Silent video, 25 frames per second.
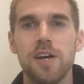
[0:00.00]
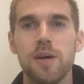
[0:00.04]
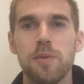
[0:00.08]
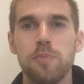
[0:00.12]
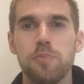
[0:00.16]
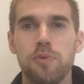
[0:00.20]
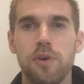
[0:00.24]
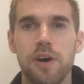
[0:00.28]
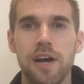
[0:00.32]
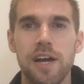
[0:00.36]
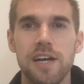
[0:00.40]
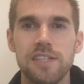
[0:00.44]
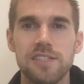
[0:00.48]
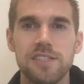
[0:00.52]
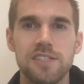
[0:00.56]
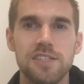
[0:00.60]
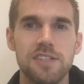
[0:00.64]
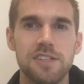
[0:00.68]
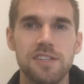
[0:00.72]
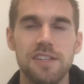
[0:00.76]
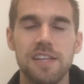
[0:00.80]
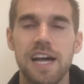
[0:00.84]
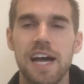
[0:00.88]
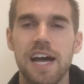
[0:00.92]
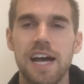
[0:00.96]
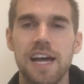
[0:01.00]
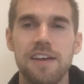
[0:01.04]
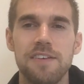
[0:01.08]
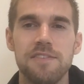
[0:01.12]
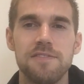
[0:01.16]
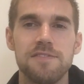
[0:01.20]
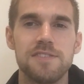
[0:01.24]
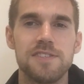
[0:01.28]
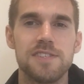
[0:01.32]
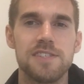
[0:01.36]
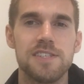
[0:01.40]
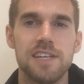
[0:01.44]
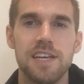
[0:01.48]
apply it to your
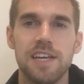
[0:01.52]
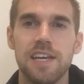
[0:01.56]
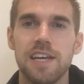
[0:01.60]
lives,